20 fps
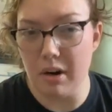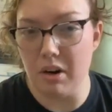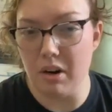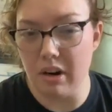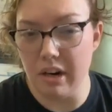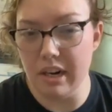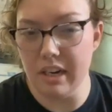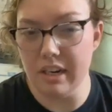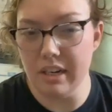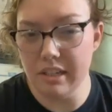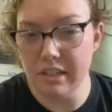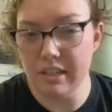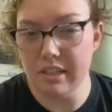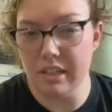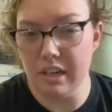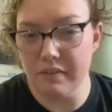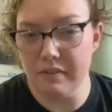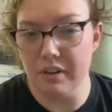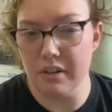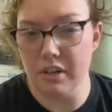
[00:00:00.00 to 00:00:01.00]
RA
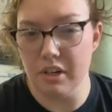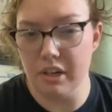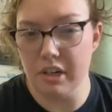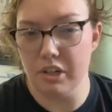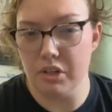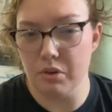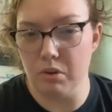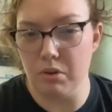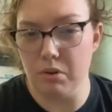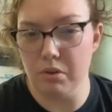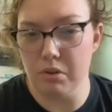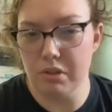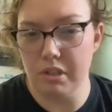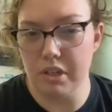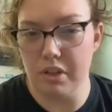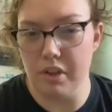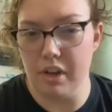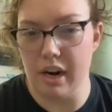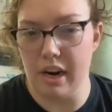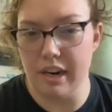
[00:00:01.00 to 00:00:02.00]
stuff under control
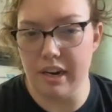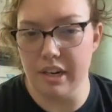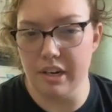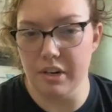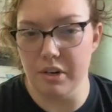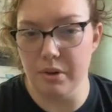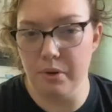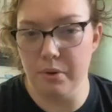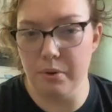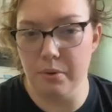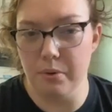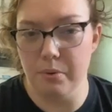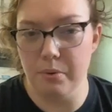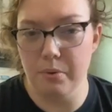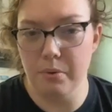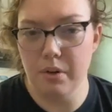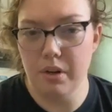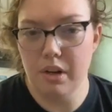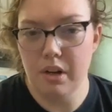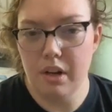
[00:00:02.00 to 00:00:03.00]
so that I can
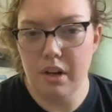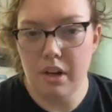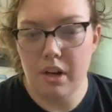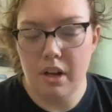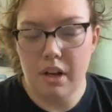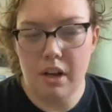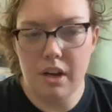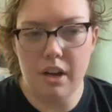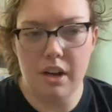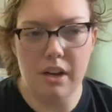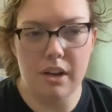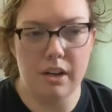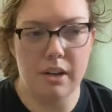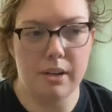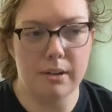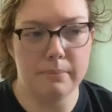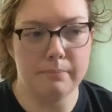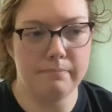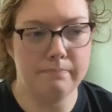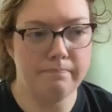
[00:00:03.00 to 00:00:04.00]
do
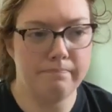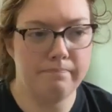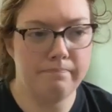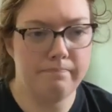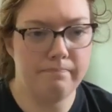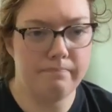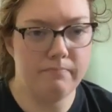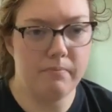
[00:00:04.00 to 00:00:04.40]
um,